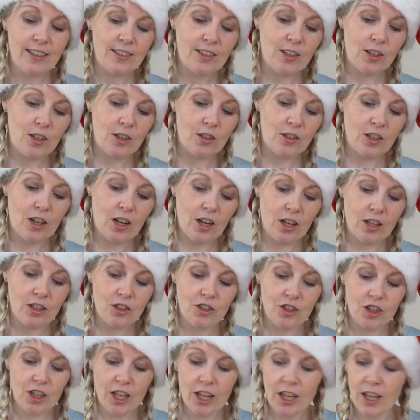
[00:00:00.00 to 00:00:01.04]
So your dark
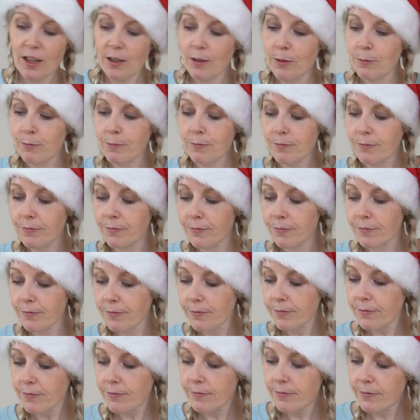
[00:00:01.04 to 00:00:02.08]
sugar,
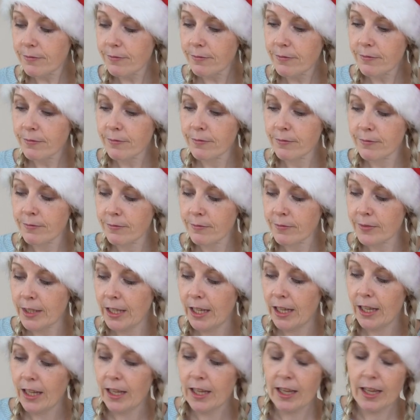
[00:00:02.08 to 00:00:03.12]

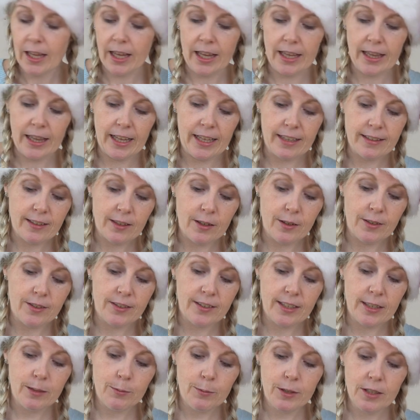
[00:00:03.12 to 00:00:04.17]
and that's our
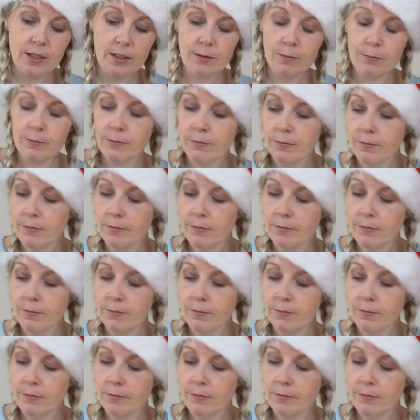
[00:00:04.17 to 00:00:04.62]
cinnamon,